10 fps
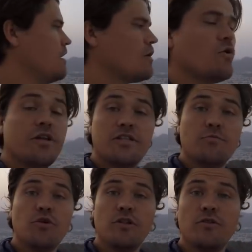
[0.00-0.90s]
according to
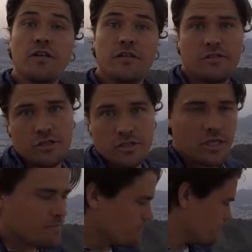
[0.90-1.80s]
Moinuddin
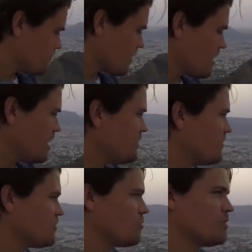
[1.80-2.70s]
Chishti and his
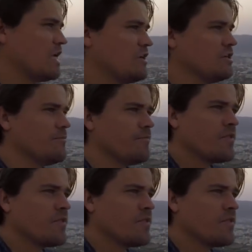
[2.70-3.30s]
interpretation.